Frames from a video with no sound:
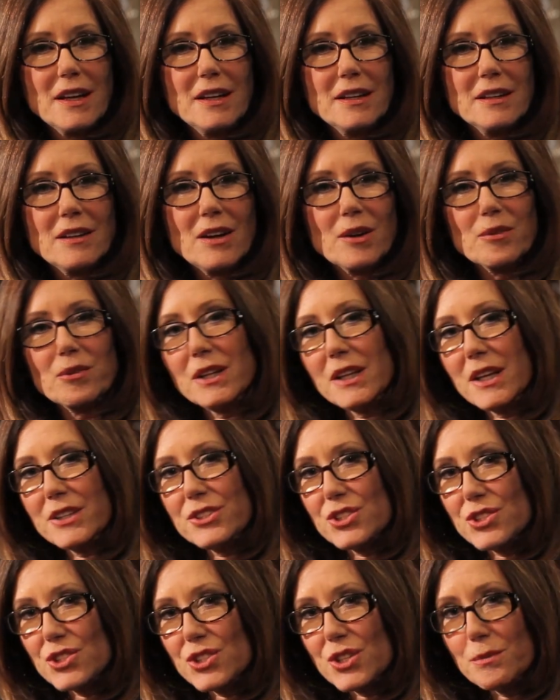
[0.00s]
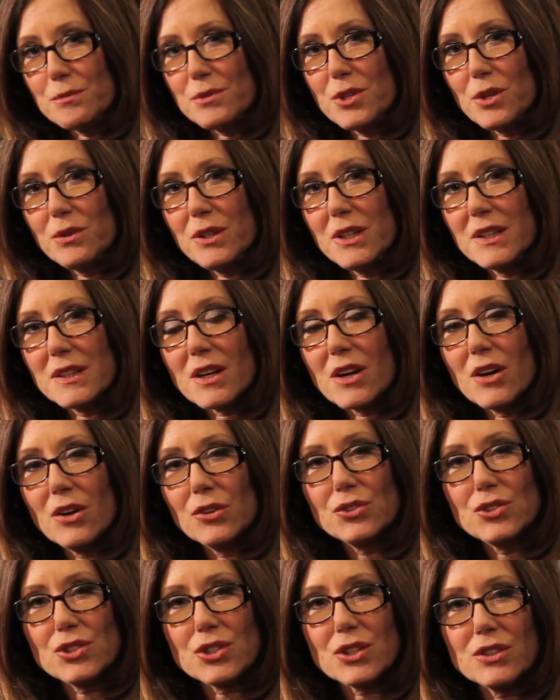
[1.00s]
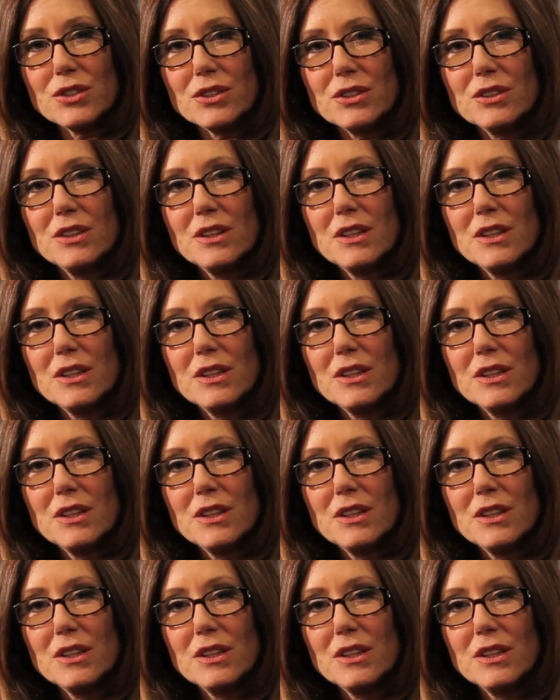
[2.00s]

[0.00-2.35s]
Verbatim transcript: and our relationship to it in the culture,